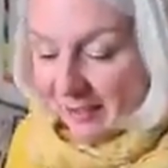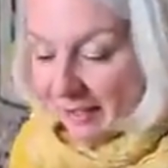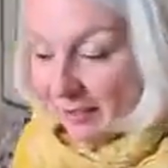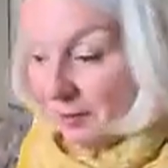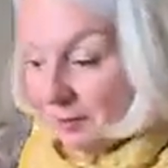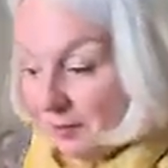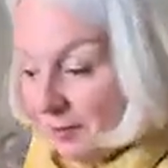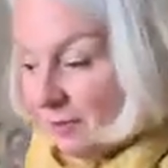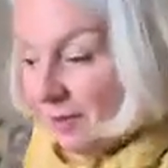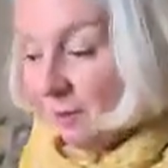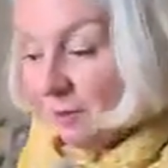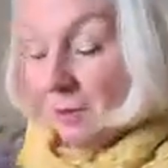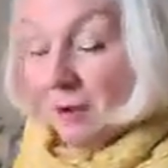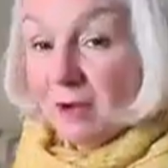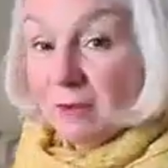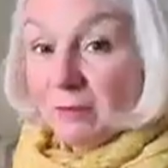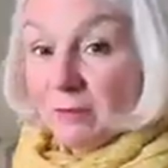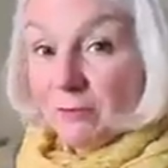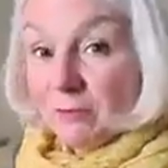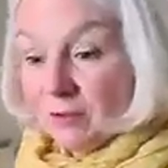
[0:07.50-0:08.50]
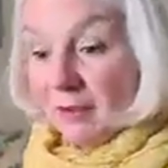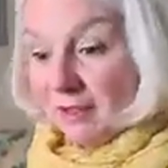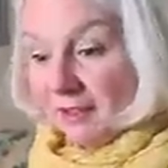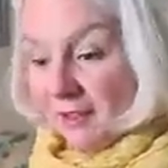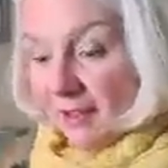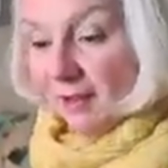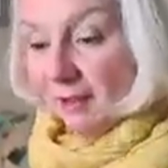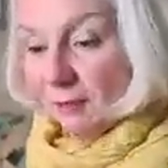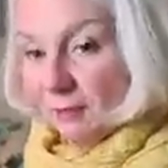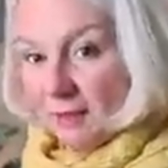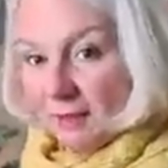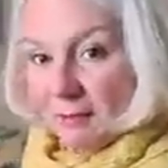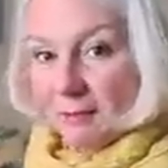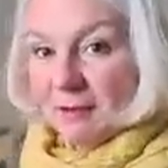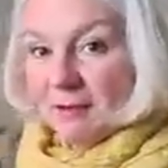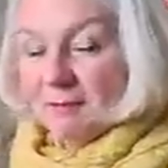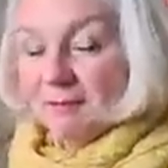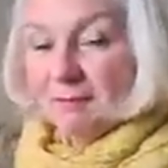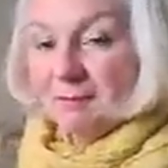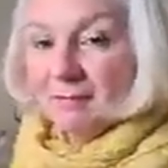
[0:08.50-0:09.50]
Hello. Welcome to Friday Nights with
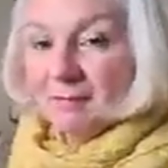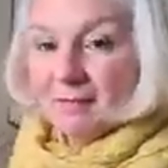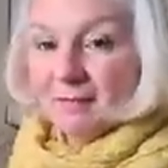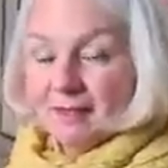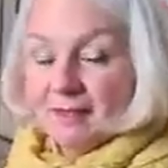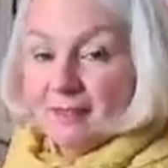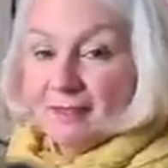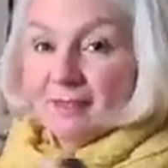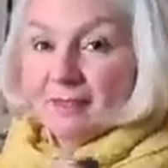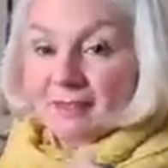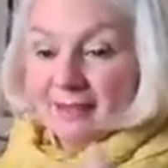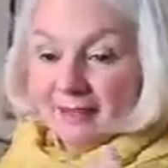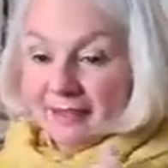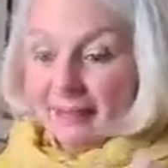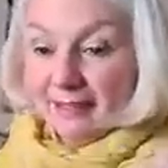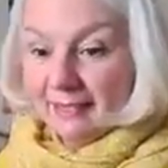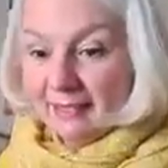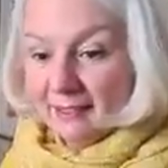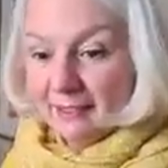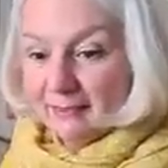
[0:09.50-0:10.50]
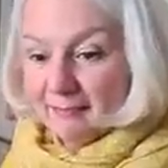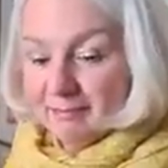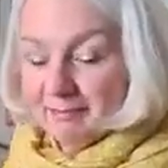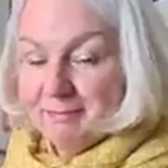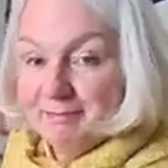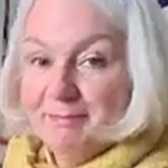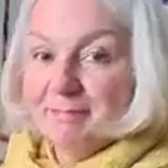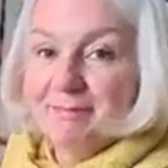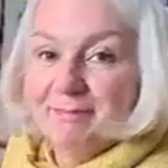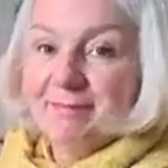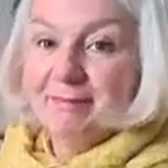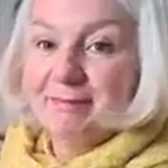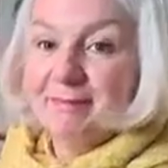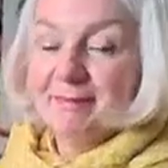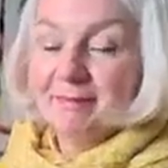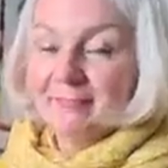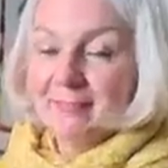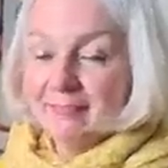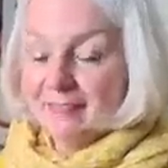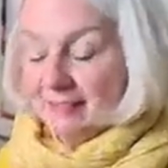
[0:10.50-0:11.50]
Emma and Link.
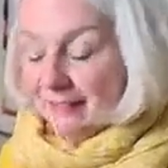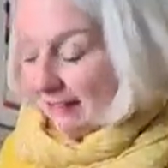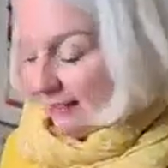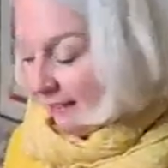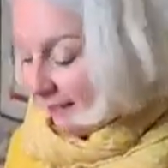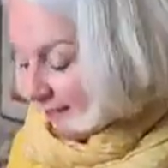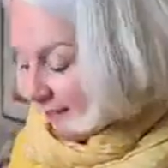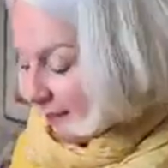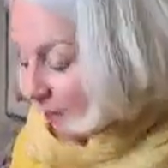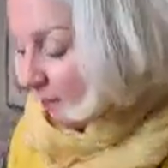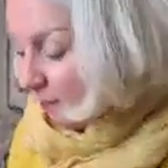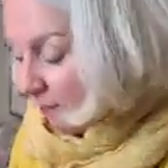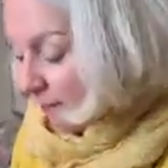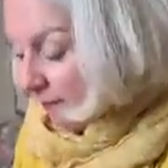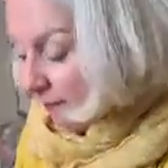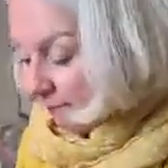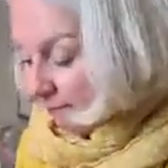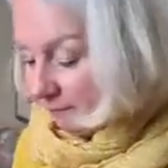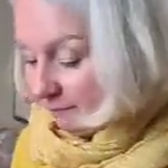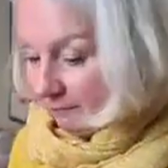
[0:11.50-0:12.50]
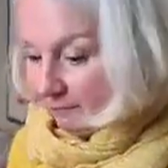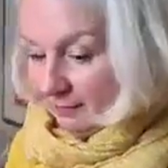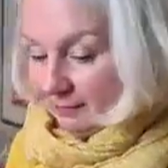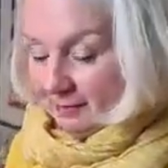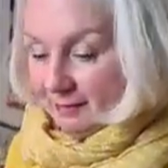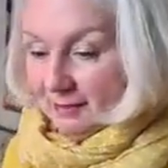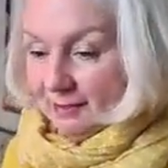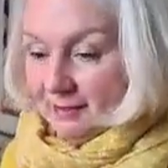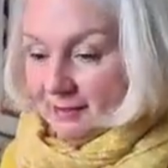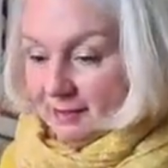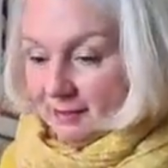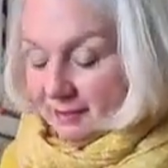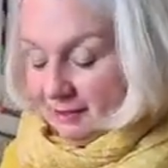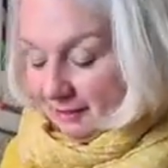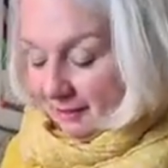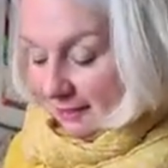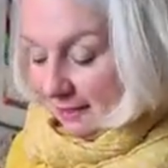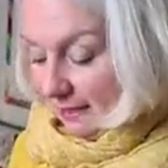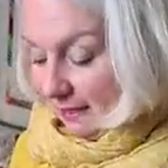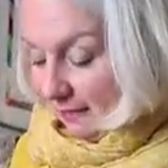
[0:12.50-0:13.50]
Link is helping.
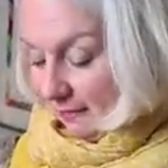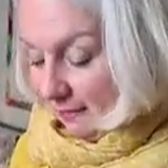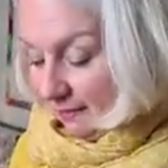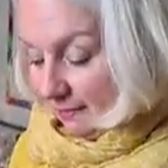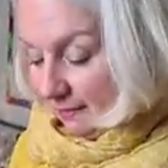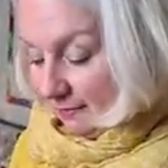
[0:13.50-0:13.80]
Yes.